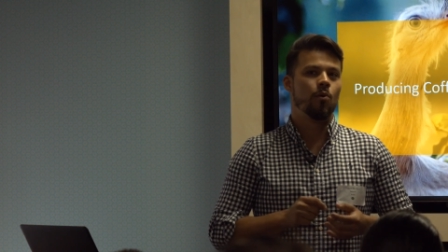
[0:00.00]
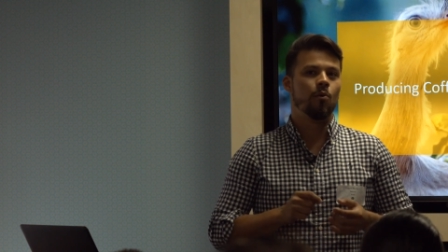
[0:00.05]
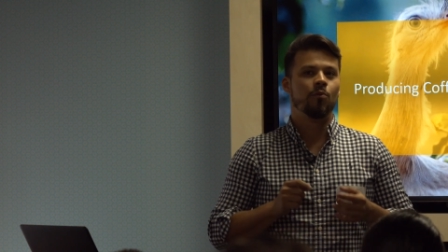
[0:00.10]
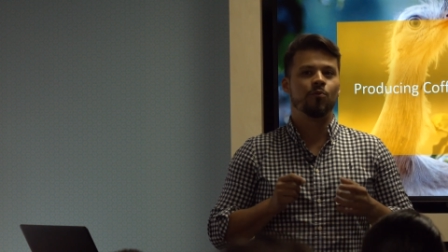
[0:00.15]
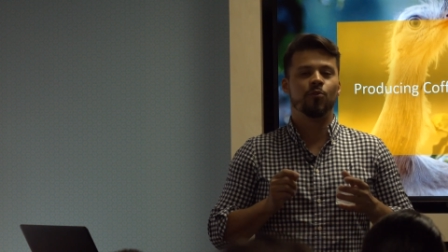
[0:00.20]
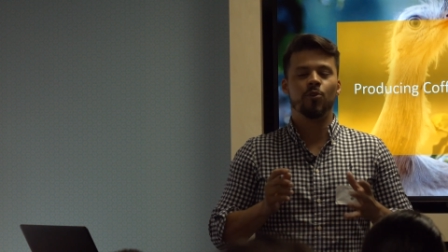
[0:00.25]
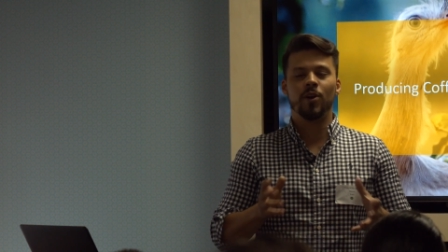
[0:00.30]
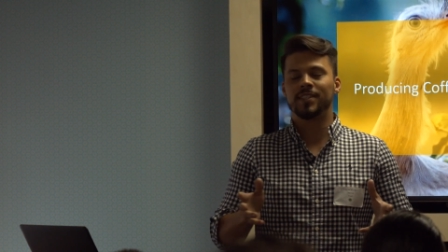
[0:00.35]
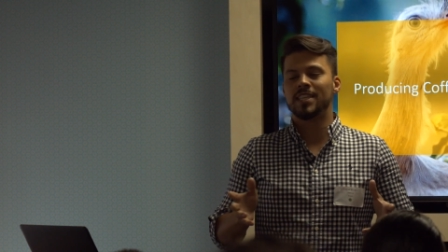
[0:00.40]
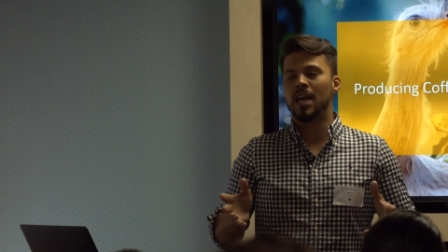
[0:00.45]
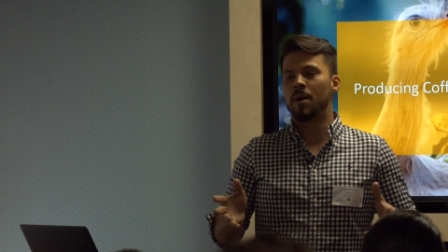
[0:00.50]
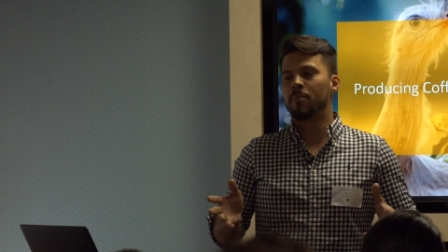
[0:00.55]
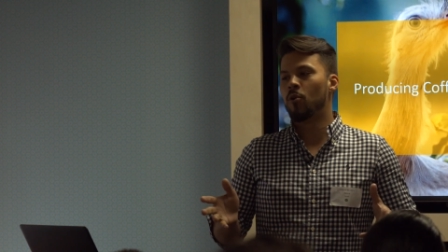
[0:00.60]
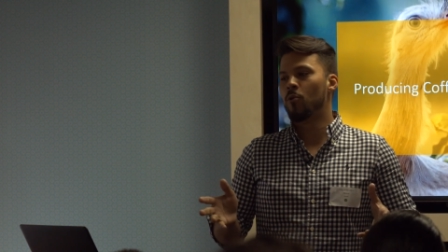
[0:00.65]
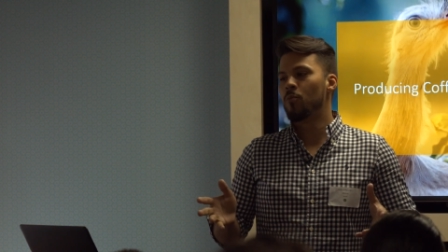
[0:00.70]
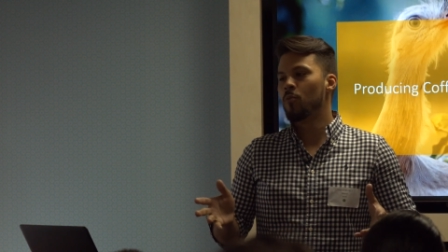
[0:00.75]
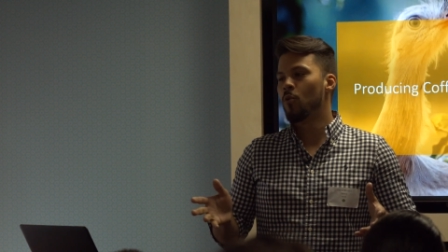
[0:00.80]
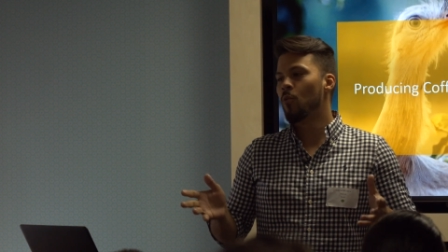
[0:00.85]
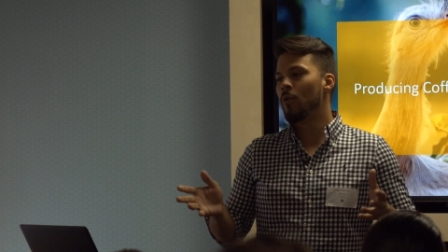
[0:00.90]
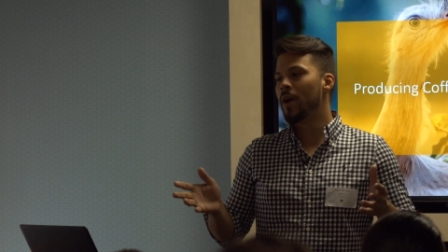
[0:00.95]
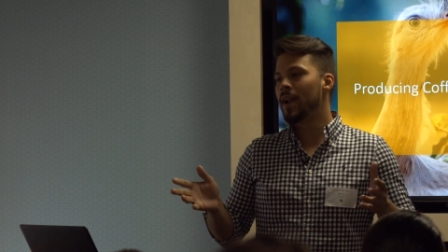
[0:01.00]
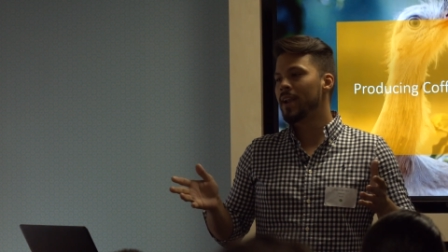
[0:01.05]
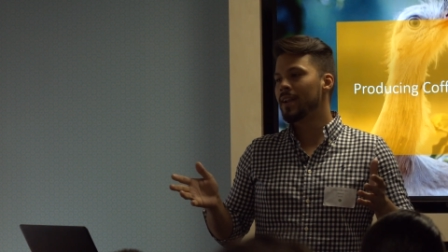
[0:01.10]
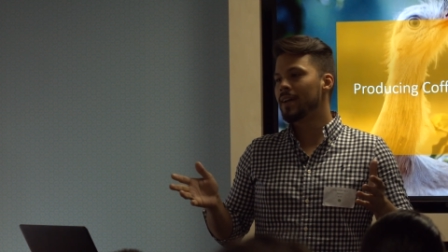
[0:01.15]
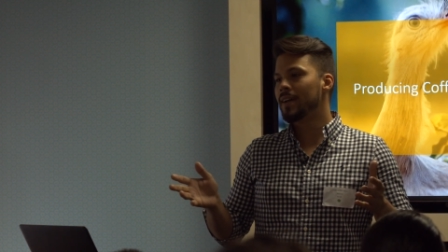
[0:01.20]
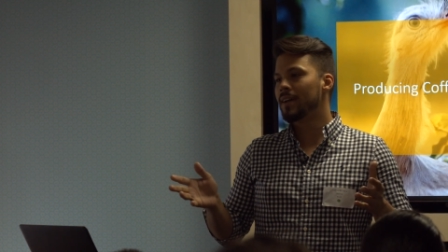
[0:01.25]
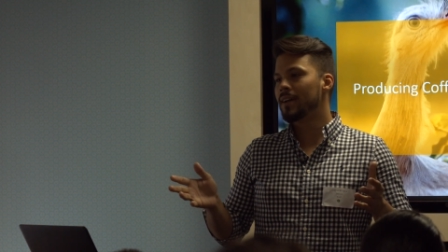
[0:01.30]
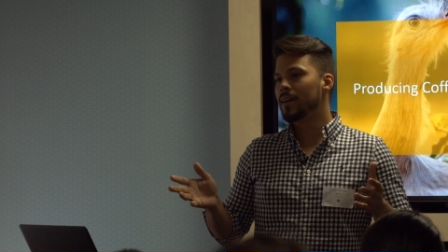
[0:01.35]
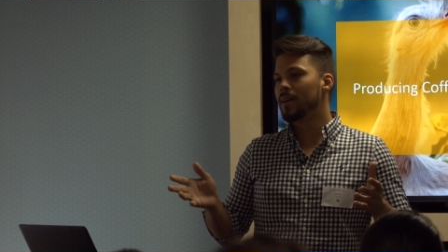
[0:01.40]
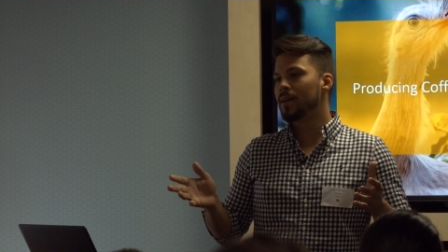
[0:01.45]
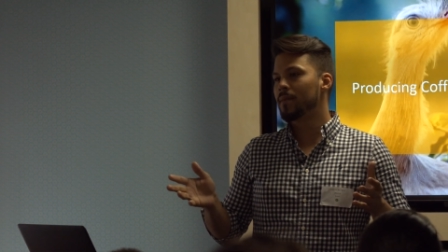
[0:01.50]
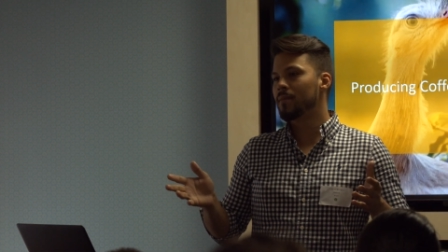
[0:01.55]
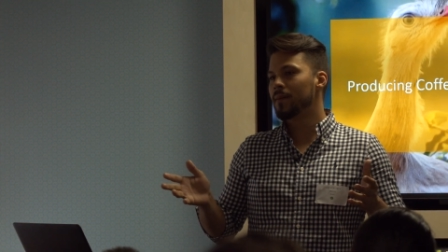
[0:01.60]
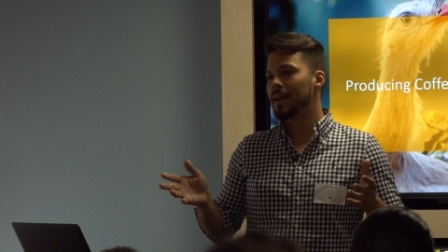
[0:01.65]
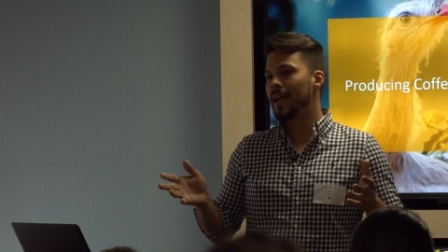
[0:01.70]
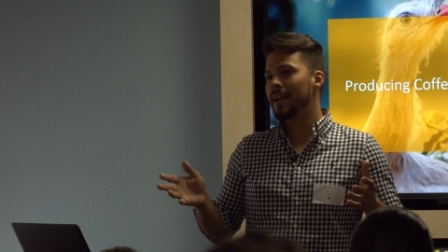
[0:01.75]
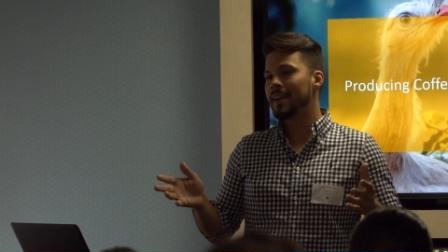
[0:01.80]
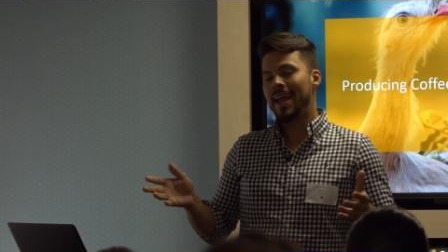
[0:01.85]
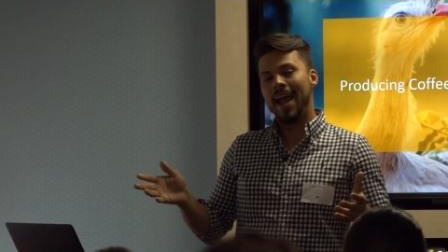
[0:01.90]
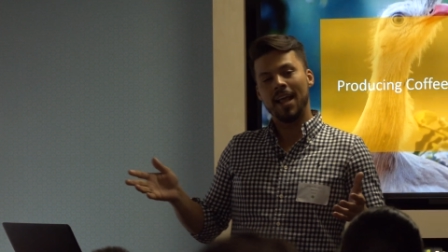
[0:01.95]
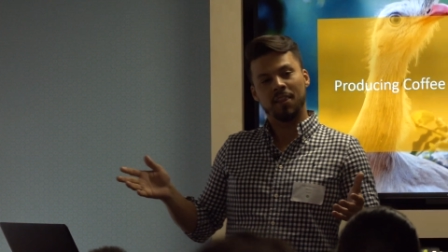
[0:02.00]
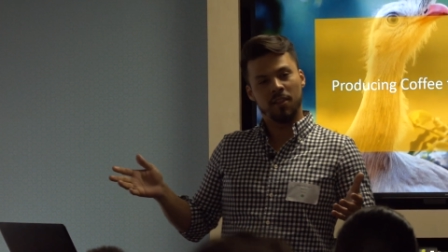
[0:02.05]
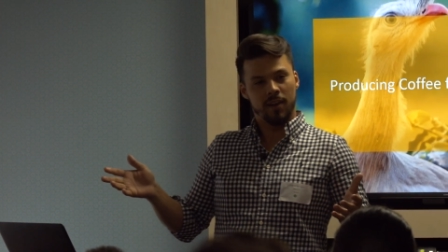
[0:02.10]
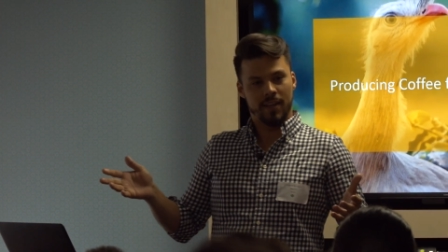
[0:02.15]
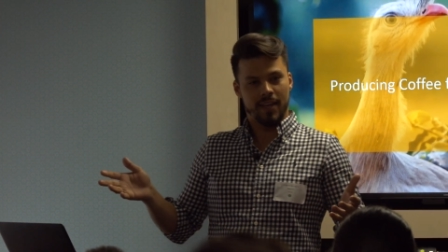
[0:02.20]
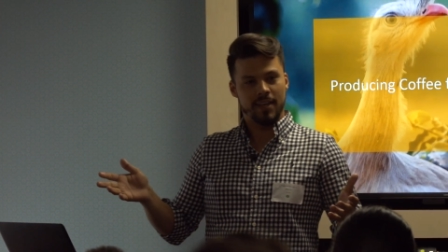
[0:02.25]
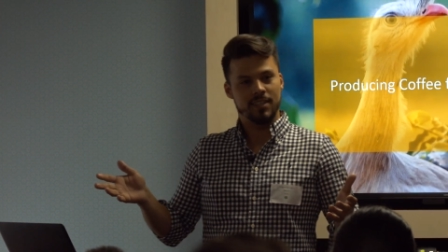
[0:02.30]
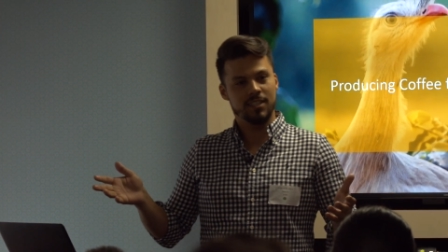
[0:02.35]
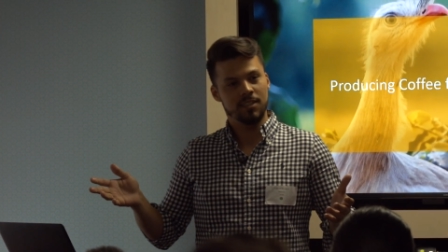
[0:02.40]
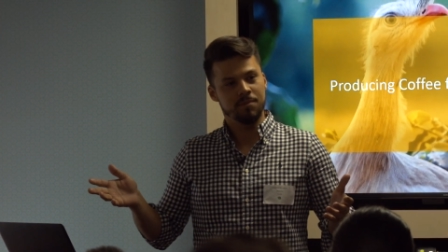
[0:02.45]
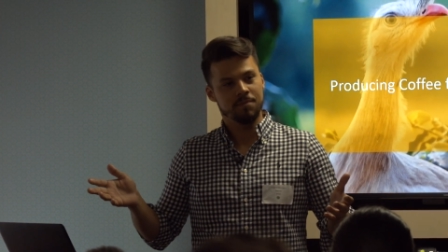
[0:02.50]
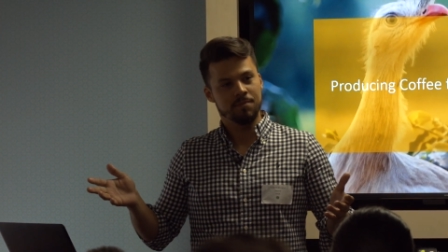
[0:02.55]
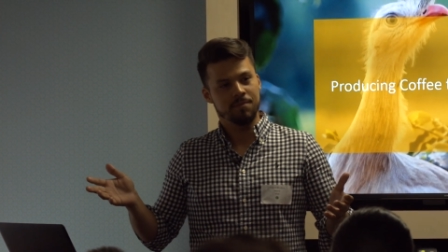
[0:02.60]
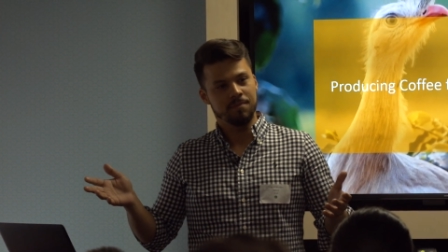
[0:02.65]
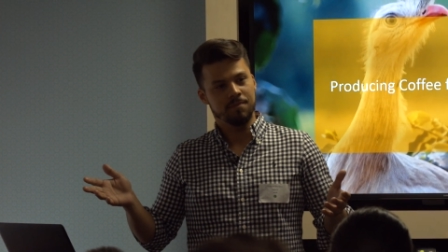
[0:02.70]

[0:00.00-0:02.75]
For example, when uh, an athlete